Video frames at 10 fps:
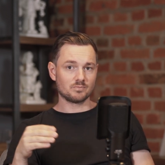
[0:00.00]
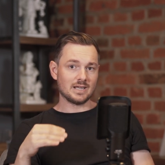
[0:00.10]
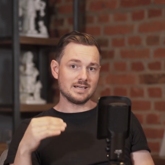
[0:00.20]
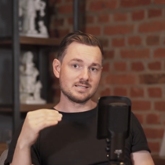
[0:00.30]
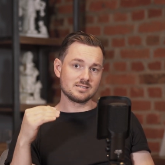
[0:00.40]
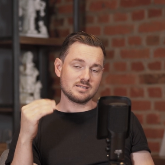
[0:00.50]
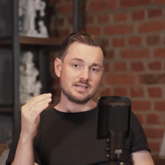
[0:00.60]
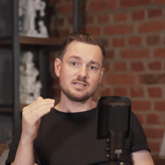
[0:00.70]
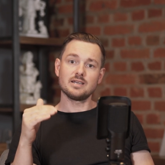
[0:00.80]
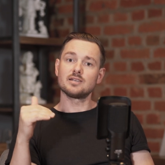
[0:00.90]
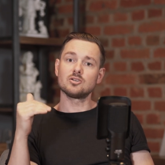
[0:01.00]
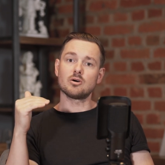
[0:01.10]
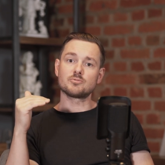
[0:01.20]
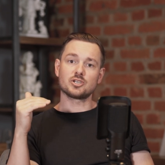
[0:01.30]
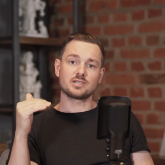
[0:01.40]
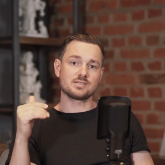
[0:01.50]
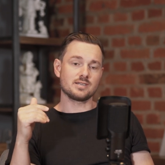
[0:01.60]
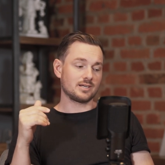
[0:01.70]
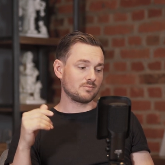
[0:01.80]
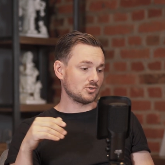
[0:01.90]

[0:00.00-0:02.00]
And this is at the end an object stack.